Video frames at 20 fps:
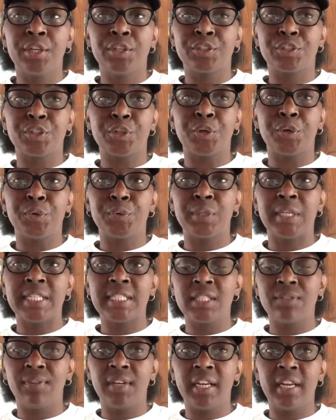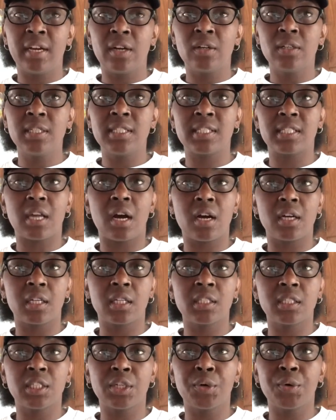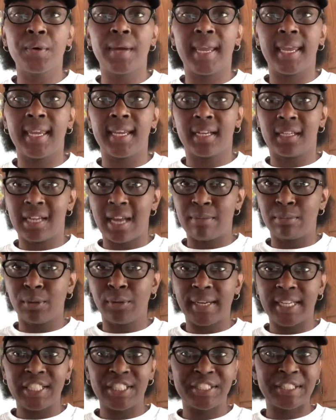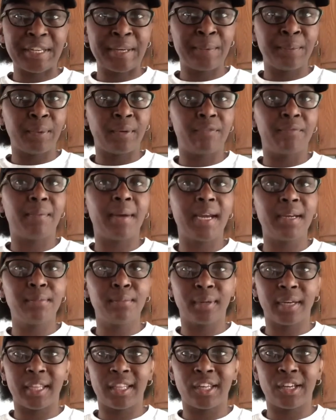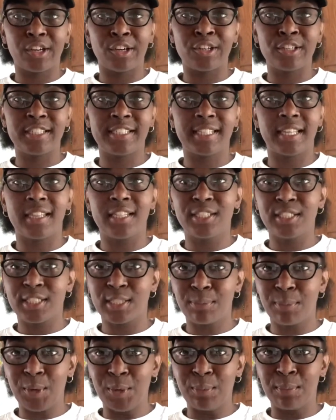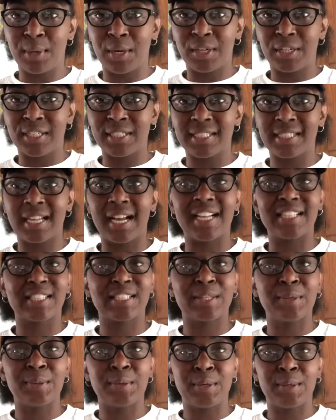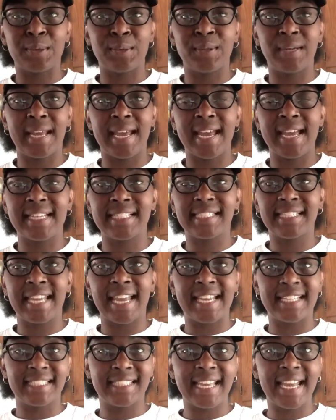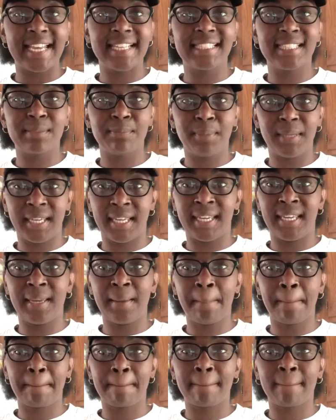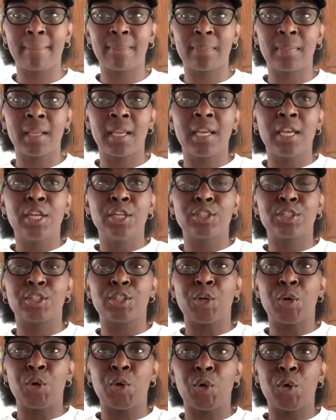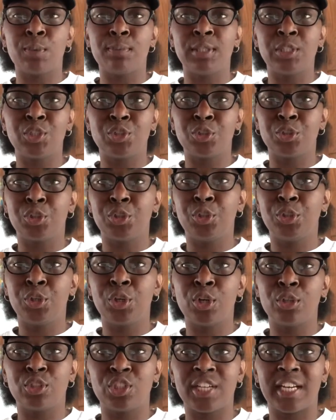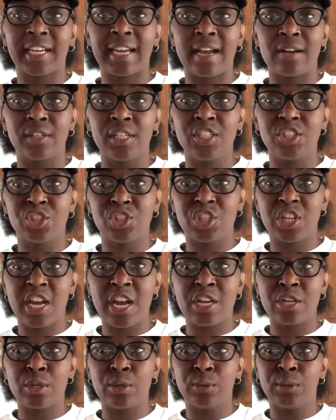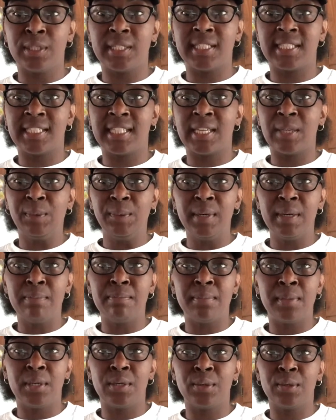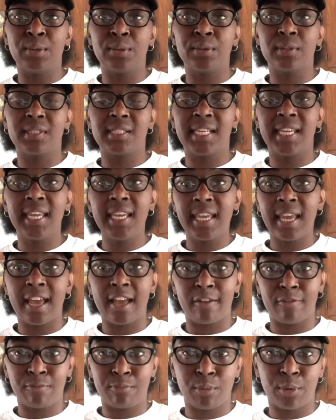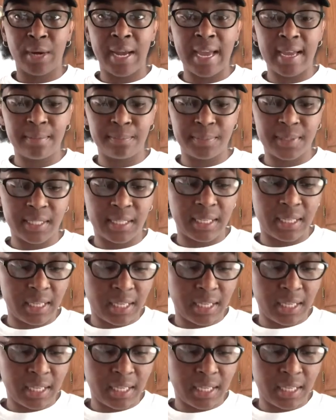So this video is also a collaboration with my brother, Southern Smoke Boss, also known as SSB. So be sure you go check out his channel to see what meals he have prepped.